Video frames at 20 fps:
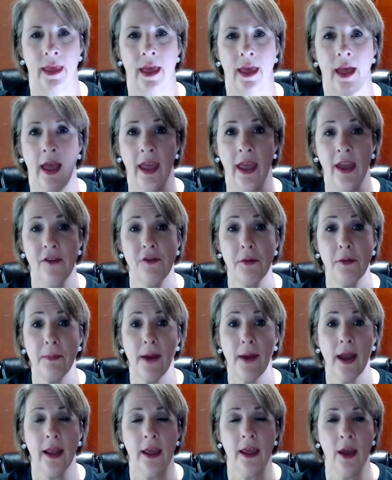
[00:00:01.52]
Hey,
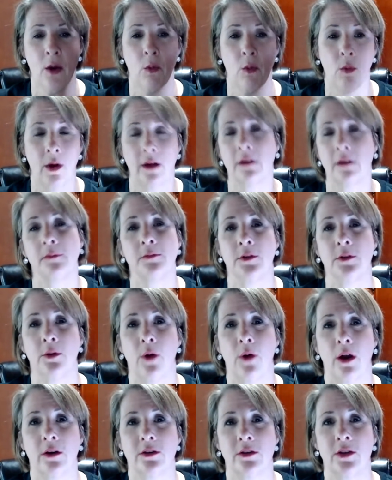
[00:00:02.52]
everybody, and welcome to
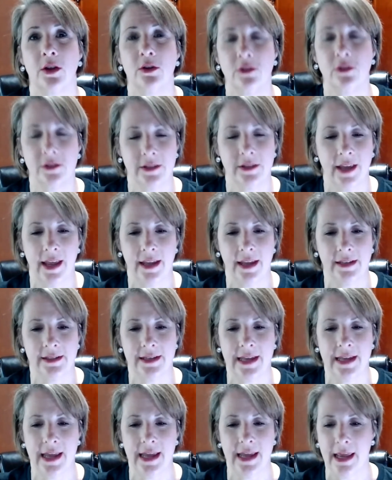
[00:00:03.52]
our Tuesday
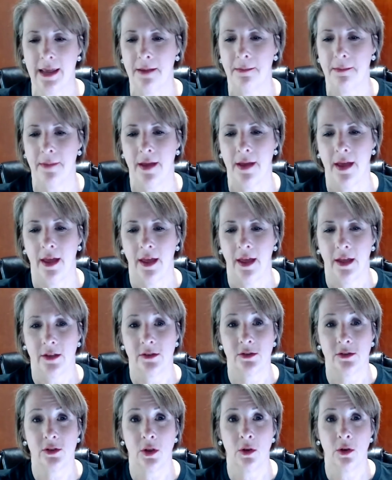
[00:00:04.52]
team
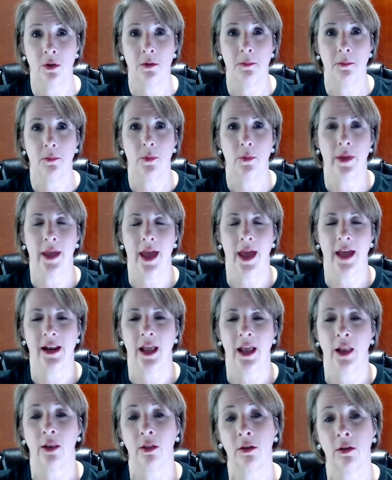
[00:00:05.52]
Zoom. We had
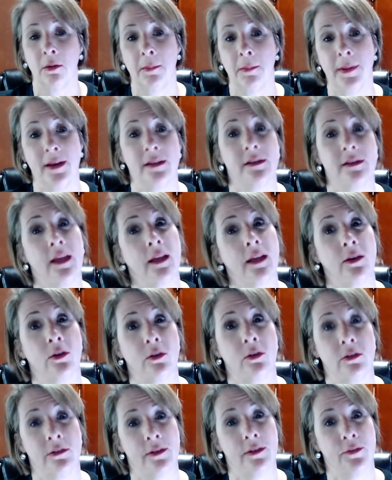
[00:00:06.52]
a little bit of
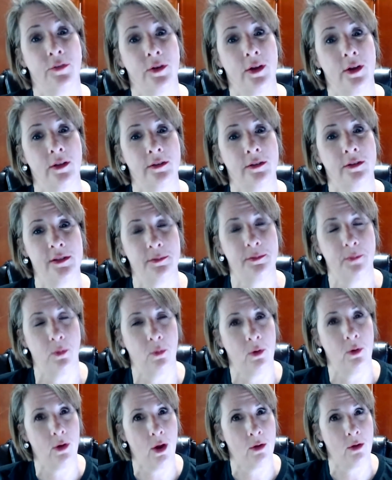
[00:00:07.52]
technical difficulties, but
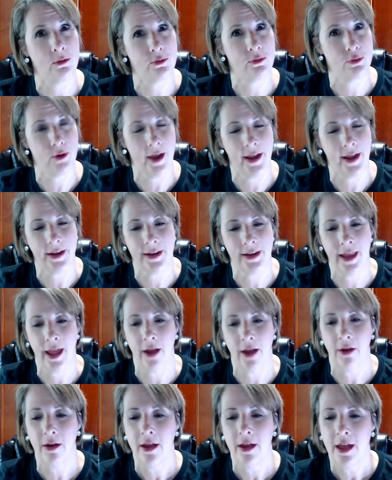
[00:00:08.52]
we're on track
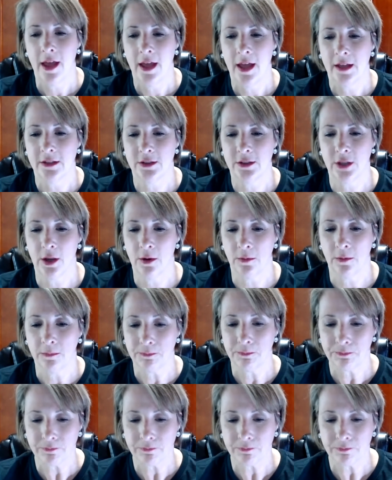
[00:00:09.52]
now. So